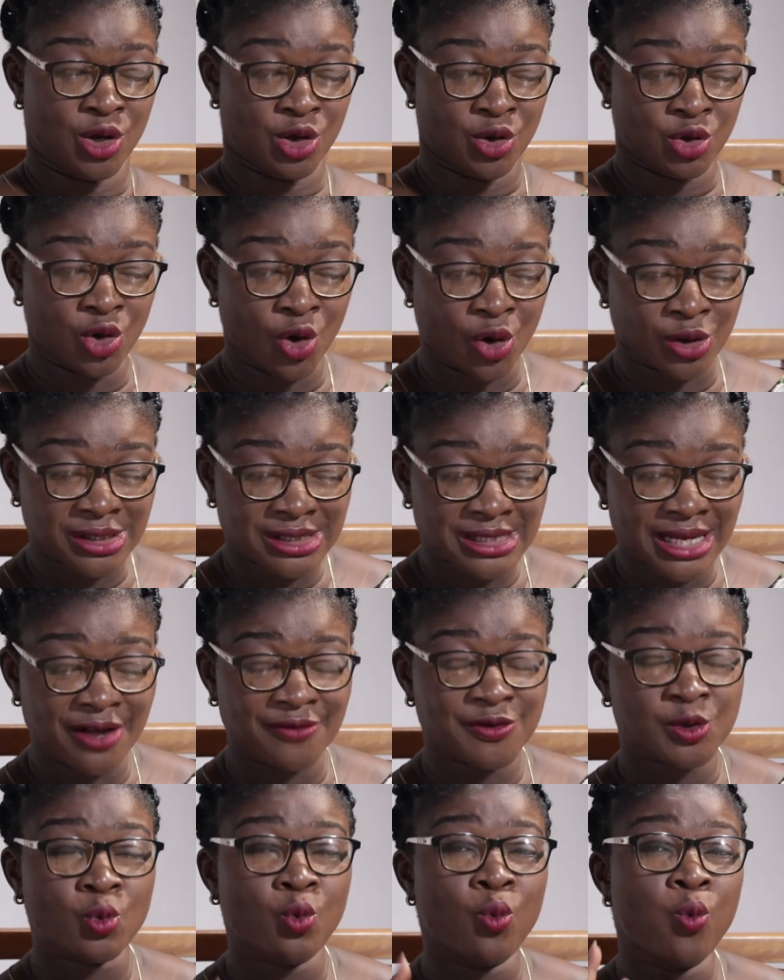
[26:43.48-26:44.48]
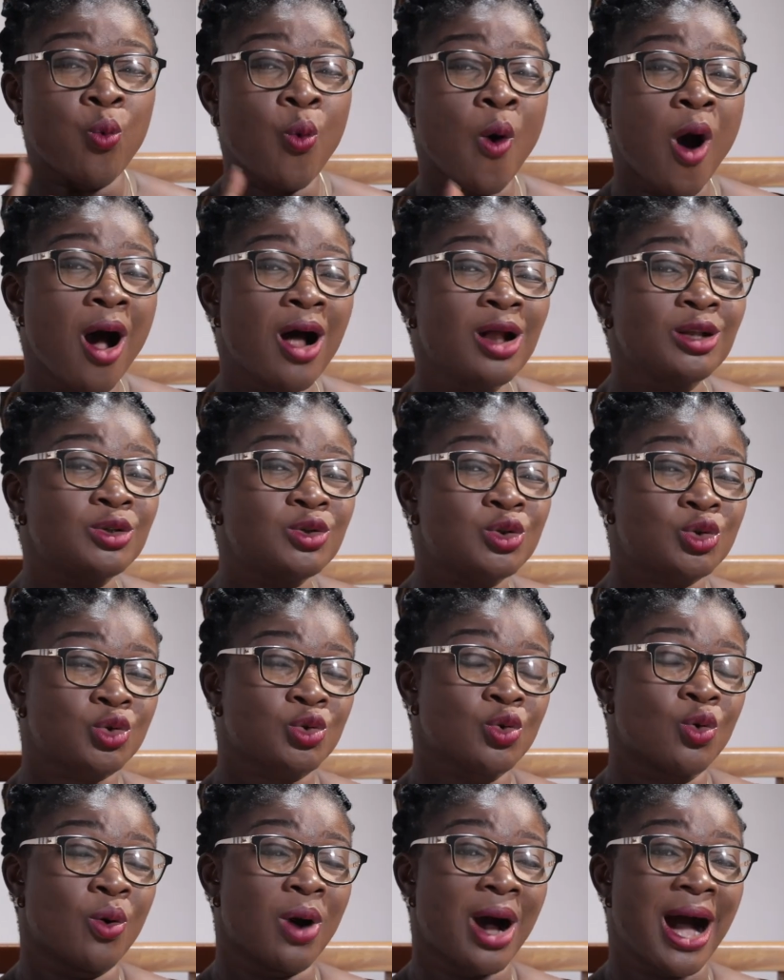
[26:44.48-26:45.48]
yourselves one
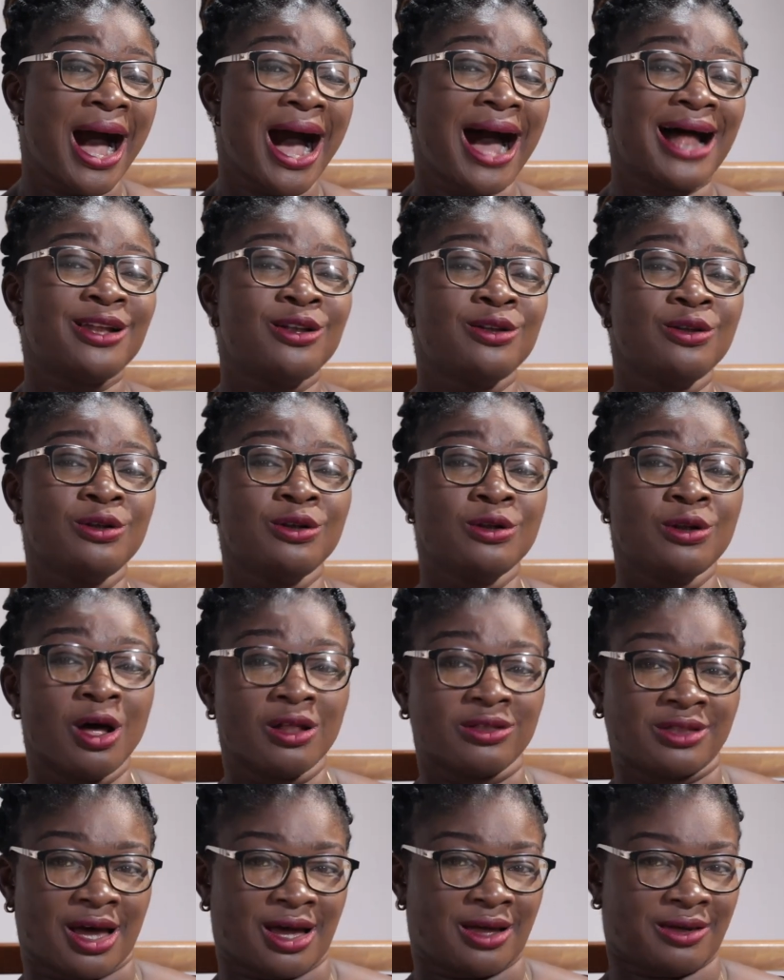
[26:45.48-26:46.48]
to another.